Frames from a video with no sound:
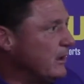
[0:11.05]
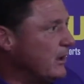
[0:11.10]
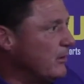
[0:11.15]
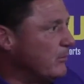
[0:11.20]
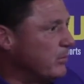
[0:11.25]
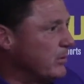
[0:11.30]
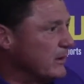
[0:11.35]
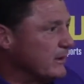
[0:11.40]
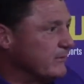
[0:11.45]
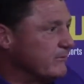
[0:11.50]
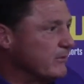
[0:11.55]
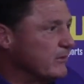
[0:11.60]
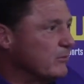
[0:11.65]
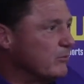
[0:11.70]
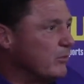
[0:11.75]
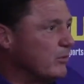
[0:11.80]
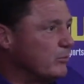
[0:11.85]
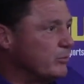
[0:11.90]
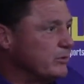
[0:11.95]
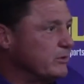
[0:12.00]
of believing
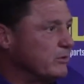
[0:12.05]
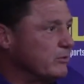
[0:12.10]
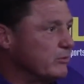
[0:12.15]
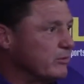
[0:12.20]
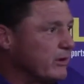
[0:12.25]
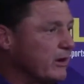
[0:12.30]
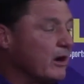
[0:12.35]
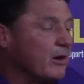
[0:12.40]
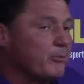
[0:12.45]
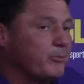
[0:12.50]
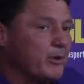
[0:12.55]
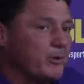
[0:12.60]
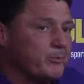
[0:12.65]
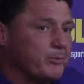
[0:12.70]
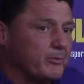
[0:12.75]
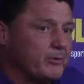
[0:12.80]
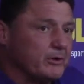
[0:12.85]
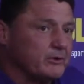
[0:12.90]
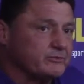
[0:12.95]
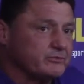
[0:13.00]
in what we're doing in our
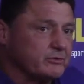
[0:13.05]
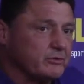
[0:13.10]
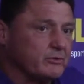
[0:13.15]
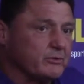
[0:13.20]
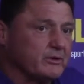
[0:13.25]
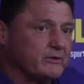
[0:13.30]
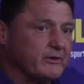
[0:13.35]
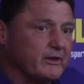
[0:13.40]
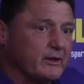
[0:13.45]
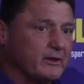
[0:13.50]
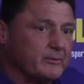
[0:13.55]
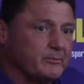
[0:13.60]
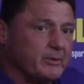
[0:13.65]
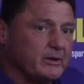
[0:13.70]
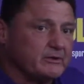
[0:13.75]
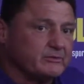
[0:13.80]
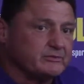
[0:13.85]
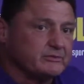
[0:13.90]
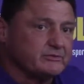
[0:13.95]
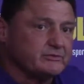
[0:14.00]
preparation on a daily
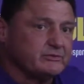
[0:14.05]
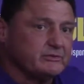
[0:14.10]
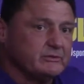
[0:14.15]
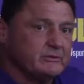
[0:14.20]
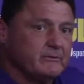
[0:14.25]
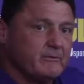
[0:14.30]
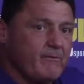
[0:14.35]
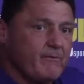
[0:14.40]
basis.